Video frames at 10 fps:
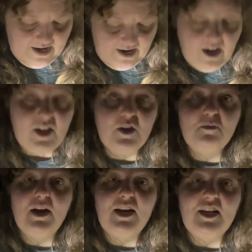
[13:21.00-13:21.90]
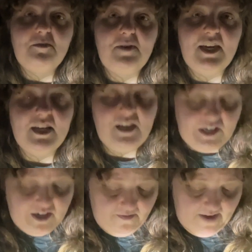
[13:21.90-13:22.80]
Are you ready to begin
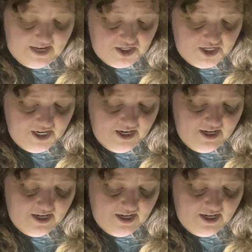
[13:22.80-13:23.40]
your adventure?